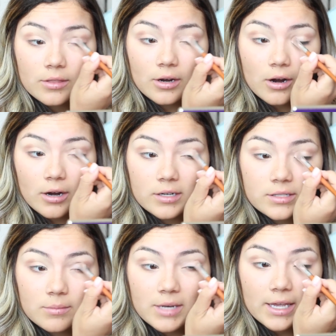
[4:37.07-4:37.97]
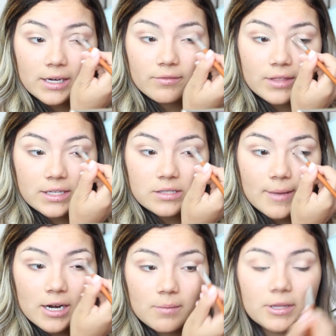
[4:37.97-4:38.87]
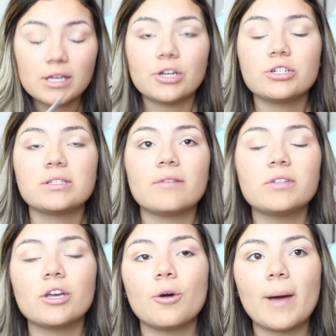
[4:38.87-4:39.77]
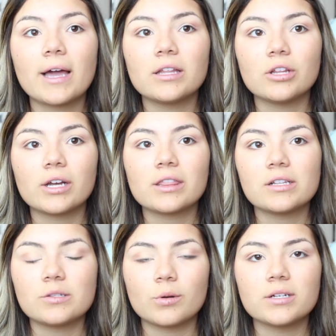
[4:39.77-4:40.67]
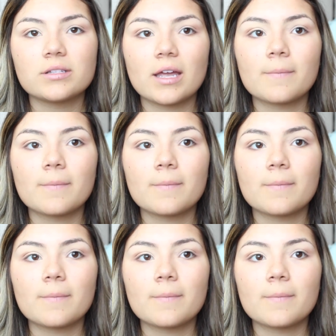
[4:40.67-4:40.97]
there are some negative things about it, but then you just have to go back and look at the source.